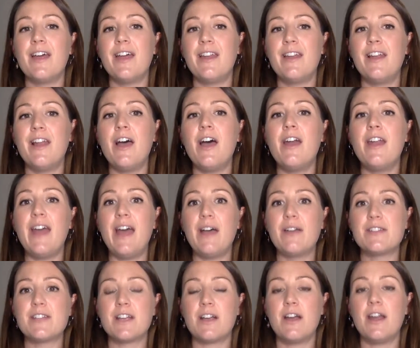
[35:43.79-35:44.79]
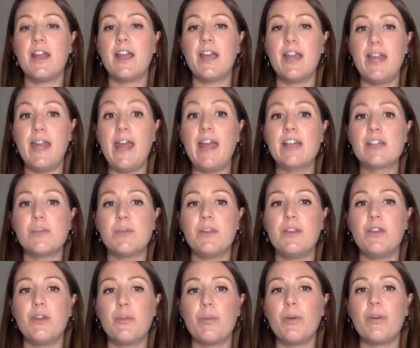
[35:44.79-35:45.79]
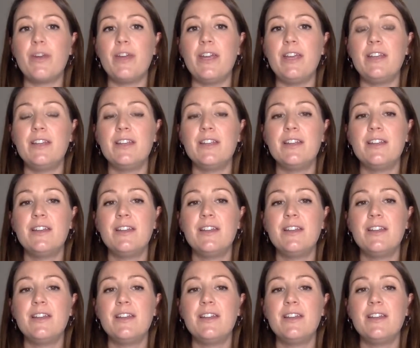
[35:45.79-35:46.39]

and learn how to kind of connect with your body